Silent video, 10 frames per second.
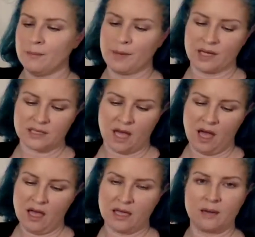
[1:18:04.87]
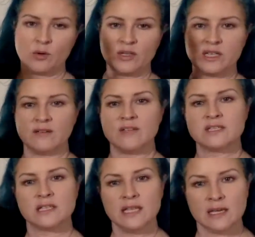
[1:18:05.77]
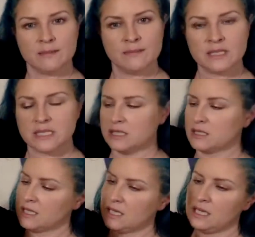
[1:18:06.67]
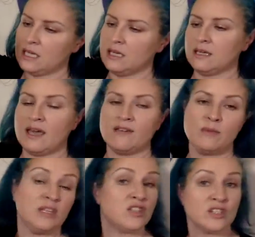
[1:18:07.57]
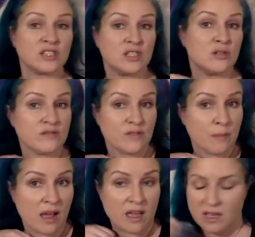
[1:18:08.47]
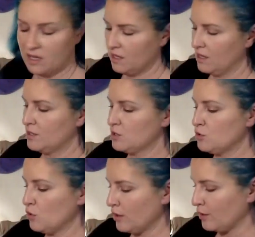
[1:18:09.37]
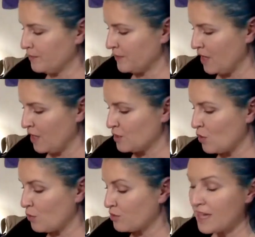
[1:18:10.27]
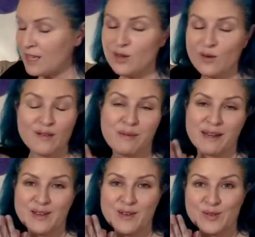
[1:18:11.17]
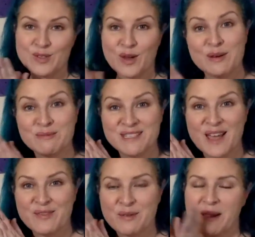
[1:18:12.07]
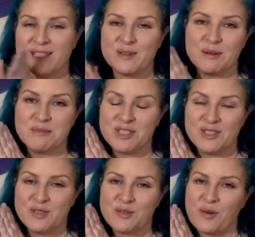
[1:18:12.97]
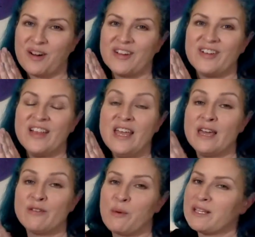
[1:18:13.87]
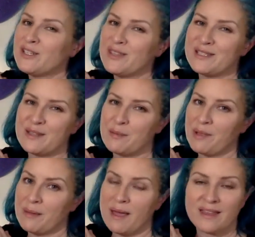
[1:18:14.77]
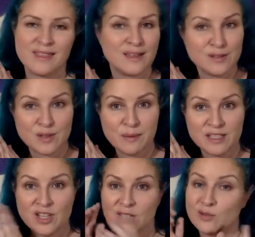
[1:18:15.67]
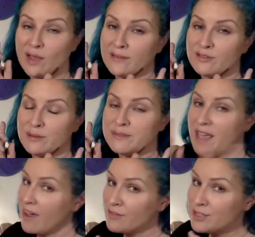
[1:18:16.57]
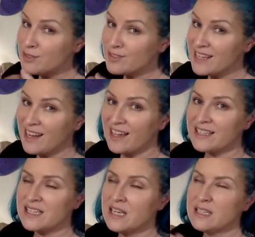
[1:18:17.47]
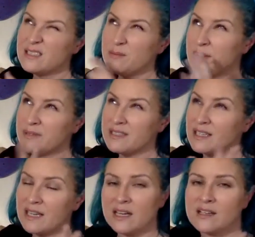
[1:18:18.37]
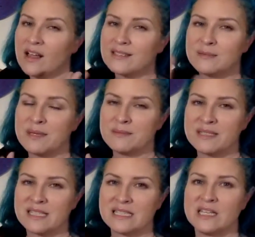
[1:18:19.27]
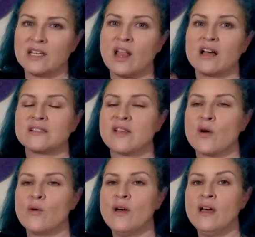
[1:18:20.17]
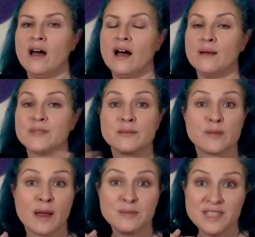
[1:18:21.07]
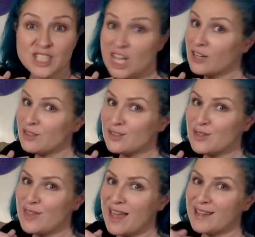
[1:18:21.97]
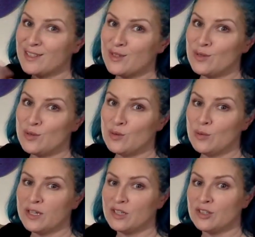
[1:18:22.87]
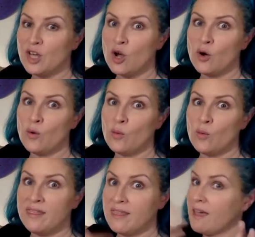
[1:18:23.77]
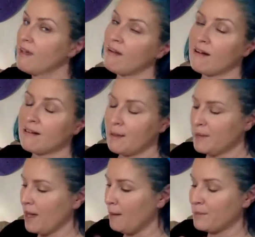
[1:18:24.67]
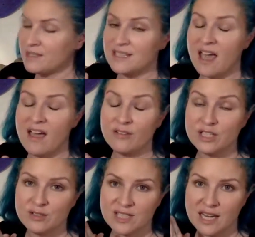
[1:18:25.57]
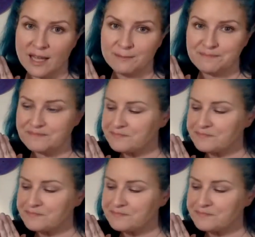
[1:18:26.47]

But I am going to give this to Liam since he gave me the shirt to use for my tutorial. So thank you everybody who showed up today for my sewing machine tutorial. If you're watching this on the playback, thank you so much. I do live streams every Tuesday night. Sometimes it's like 9 o'clock, sometimes it's like 10 o'clock. So subscribe to the channel so that you will know when they are coming up, but it's every Tuesday night.